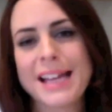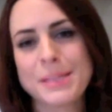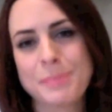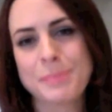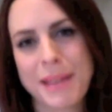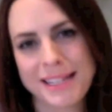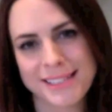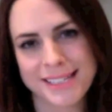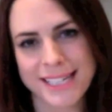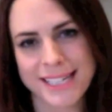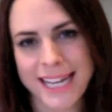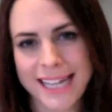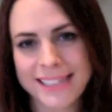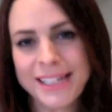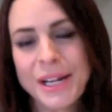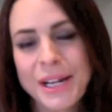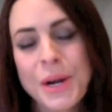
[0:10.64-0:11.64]
bends in
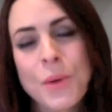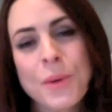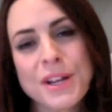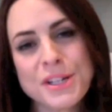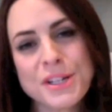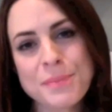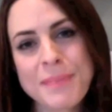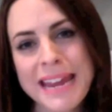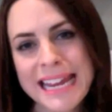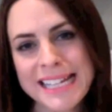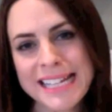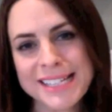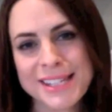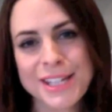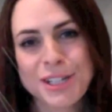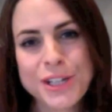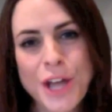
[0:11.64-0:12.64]
it, which
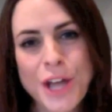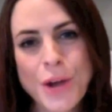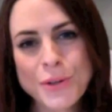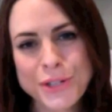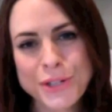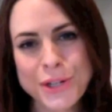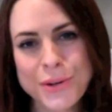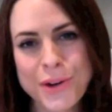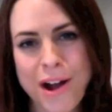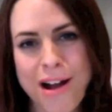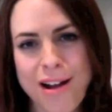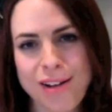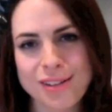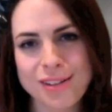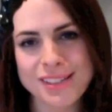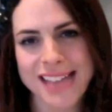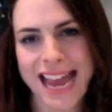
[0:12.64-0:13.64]
means that no two
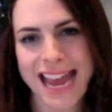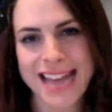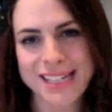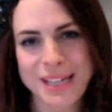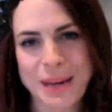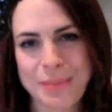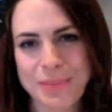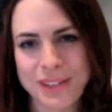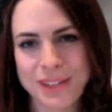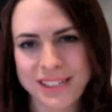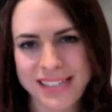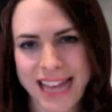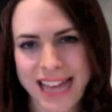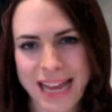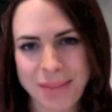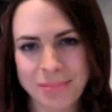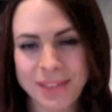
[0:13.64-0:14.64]
curls end up the
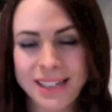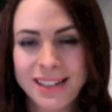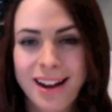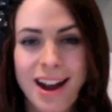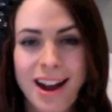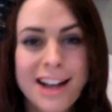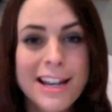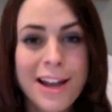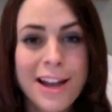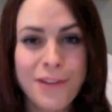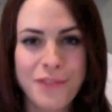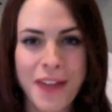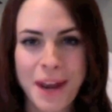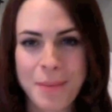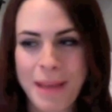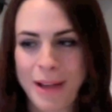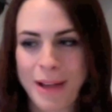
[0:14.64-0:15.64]
same. I love
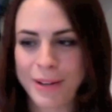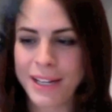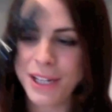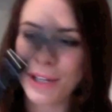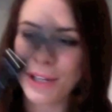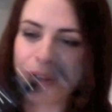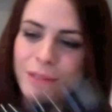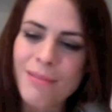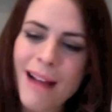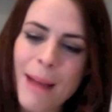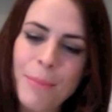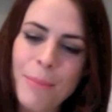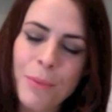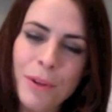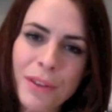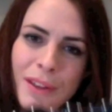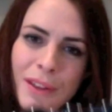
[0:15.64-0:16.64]
that about it. You can
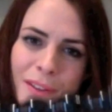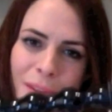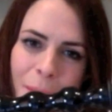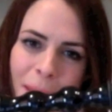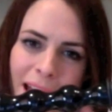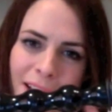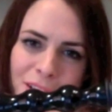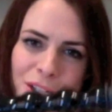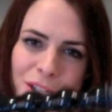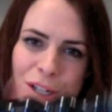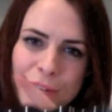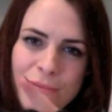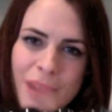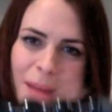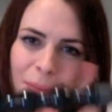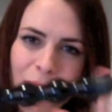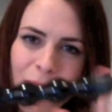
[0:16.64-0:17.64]
wrap within the bends, you can
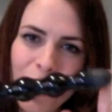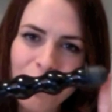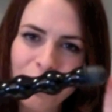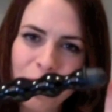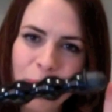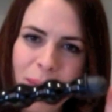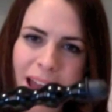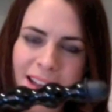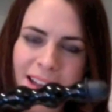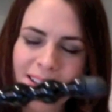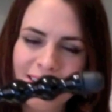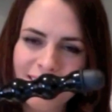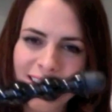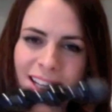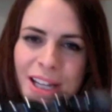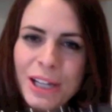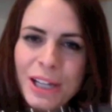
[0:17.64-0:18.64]
wrap over the
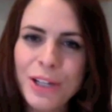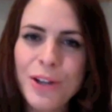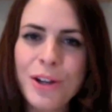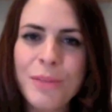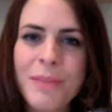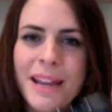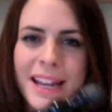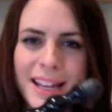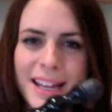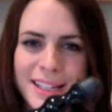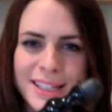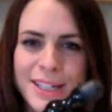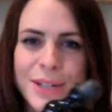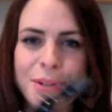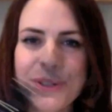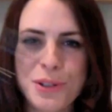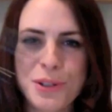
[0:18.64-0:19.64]
bends, you can make it as
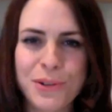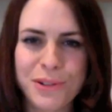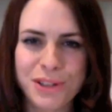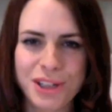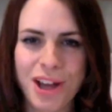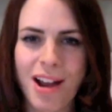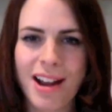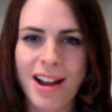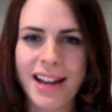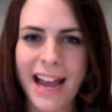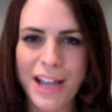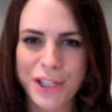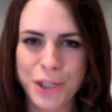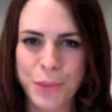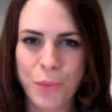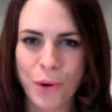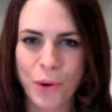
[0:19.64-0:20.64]
loose or as tight
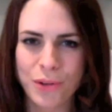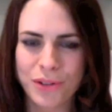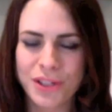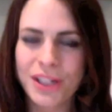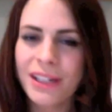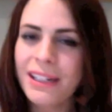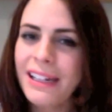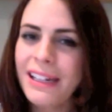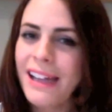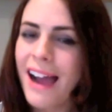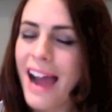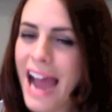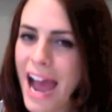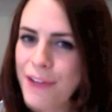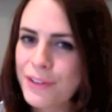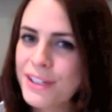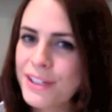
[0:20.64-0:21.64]
as you want. I
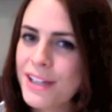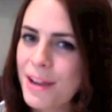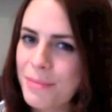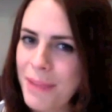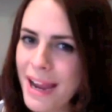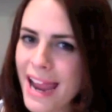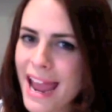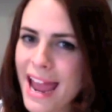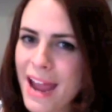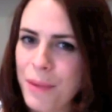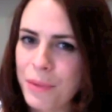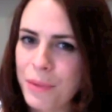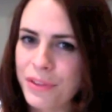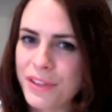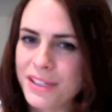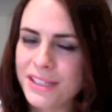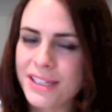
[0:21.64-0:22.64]
haven't done my hair
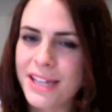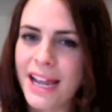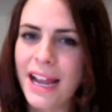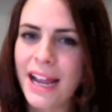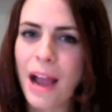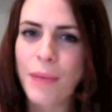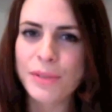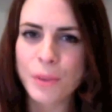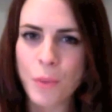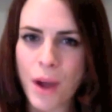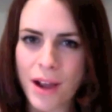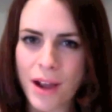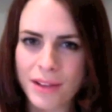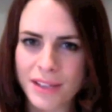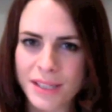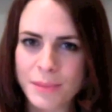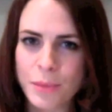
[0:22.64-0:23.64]
with this today. I was at
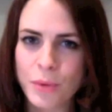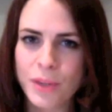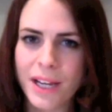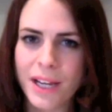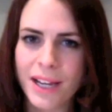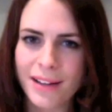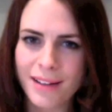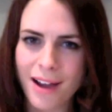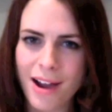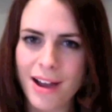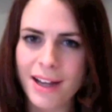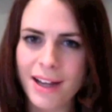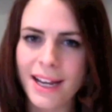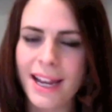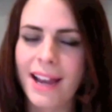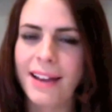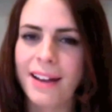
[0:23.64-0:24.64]
work this morning
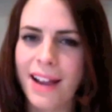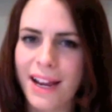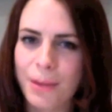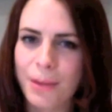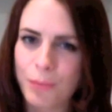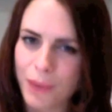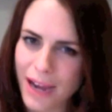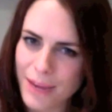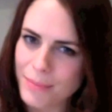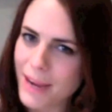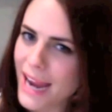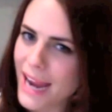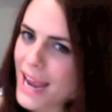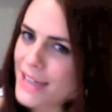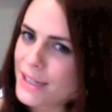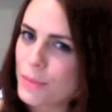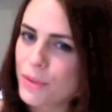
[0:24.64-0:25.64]
early and I had my
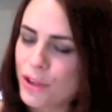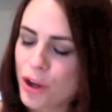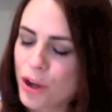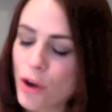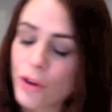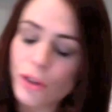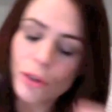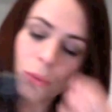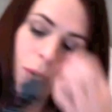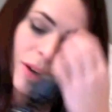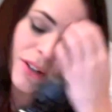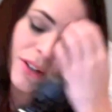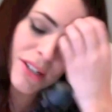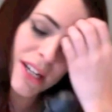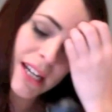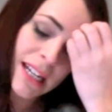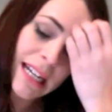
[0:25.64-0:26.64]
hair done with a conical
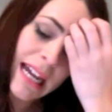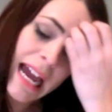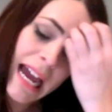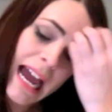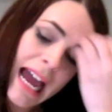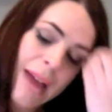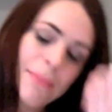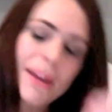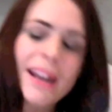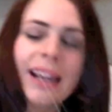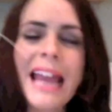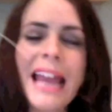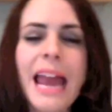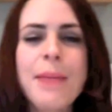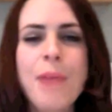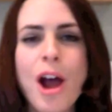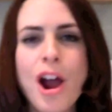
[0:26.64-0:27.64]
wand. And I
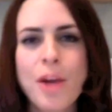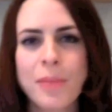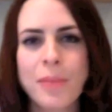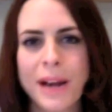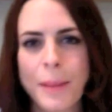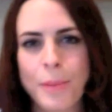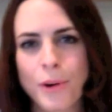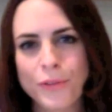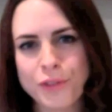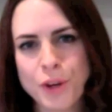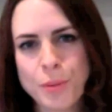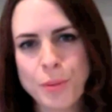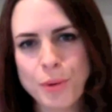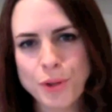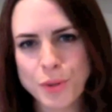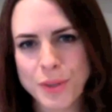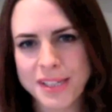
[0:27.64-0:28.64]
came home and I put a few
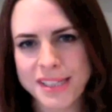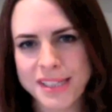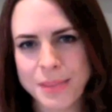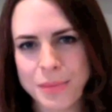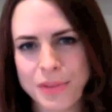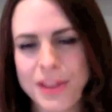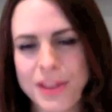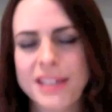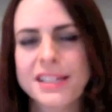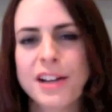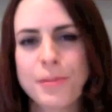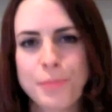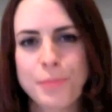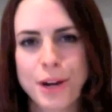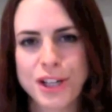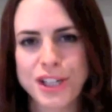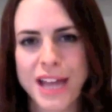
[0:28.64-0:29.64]
more twists in with this and
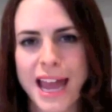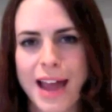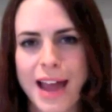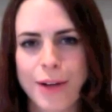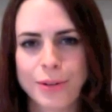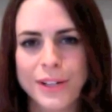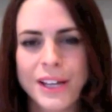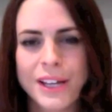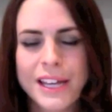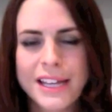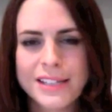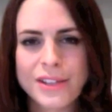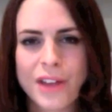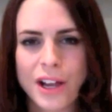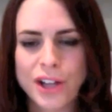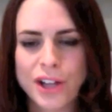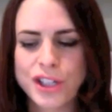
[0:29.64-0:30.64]
I've brushed it out
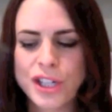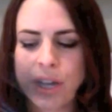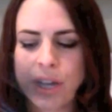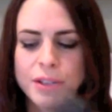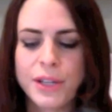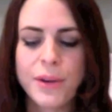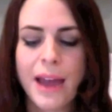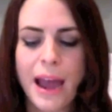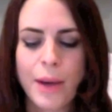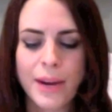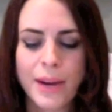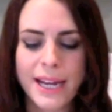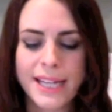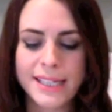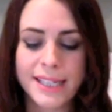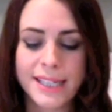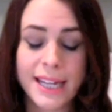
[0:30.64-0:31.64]
so that I could show you how
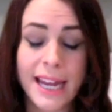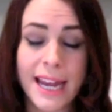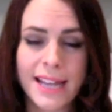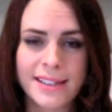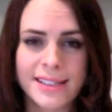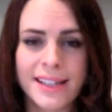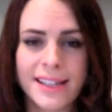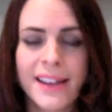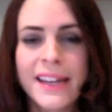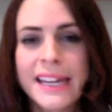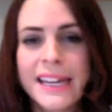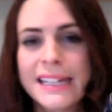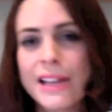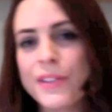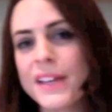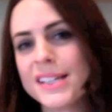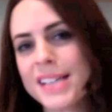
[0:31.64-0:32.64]
easy it is.
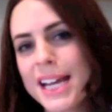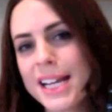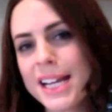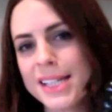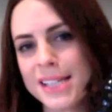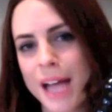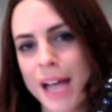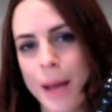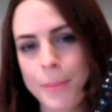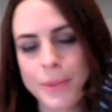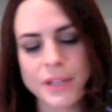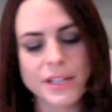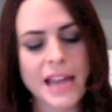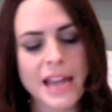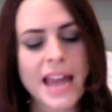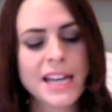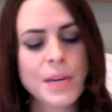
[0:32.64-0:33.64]
Now this heats up
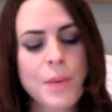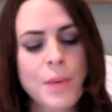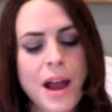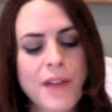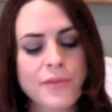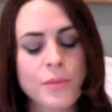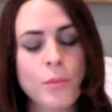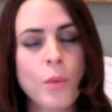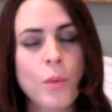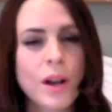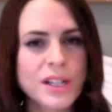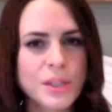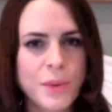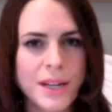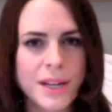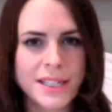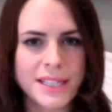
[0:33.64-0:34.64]
anywhere from
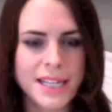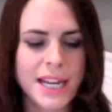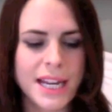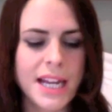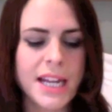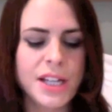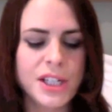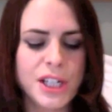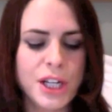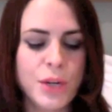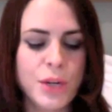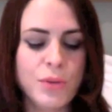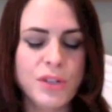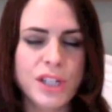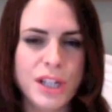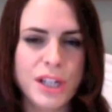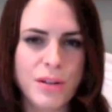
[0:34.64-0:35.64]
120 to
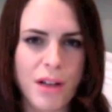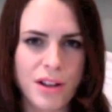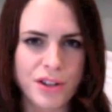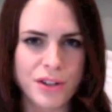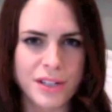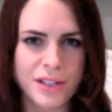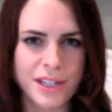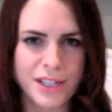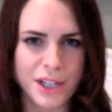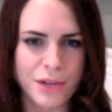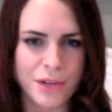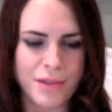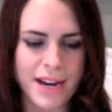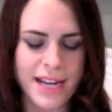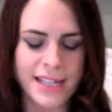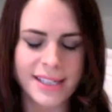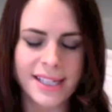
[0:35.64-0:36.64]
200
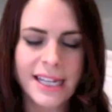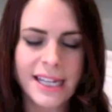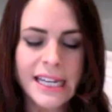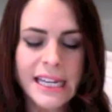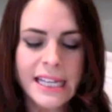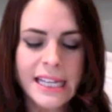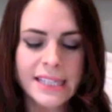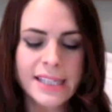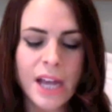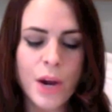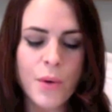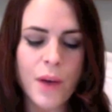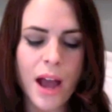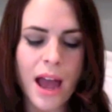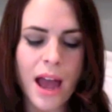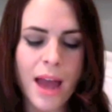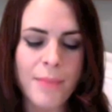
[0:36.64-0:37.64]
degrees.
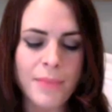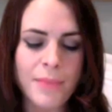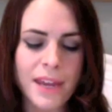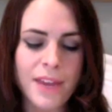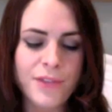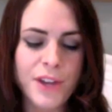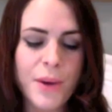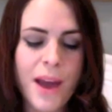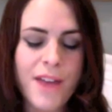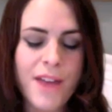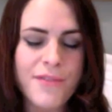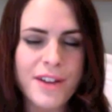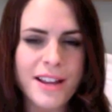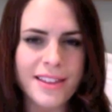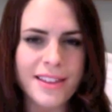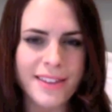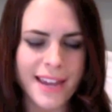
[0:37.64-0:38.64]
So if you have
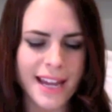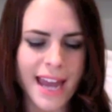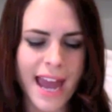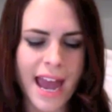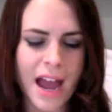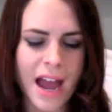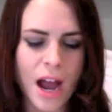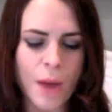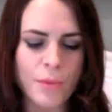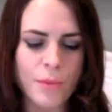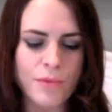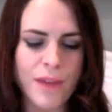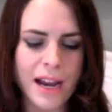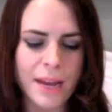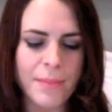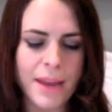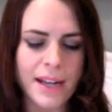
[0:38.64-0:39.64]
very thick hair, I would
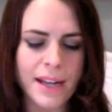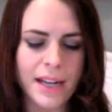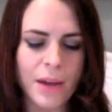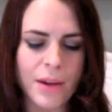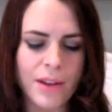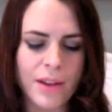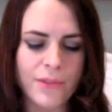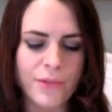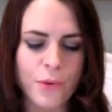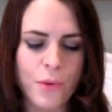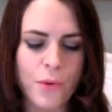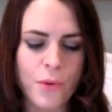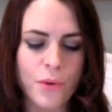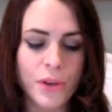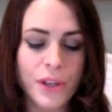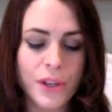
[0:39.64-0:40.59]
recommend going for